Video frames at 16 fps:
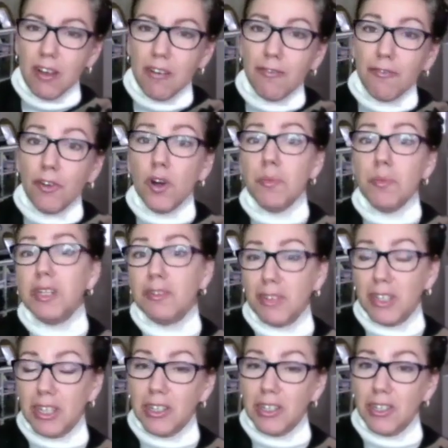formative
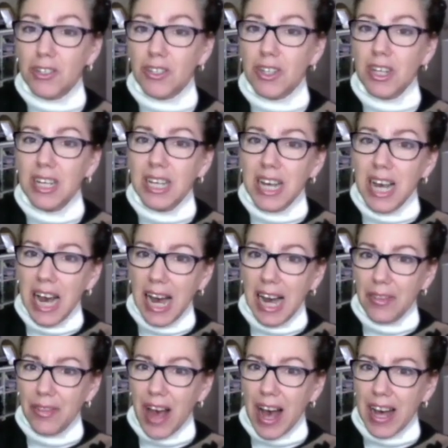years had
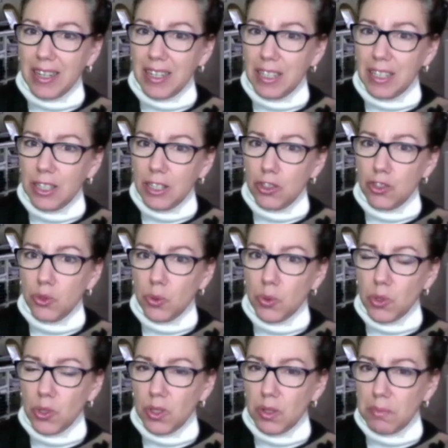that
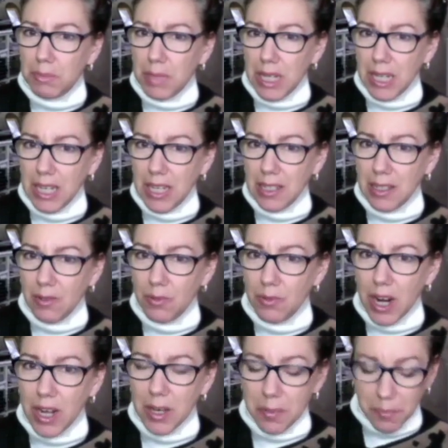dual meaning, right?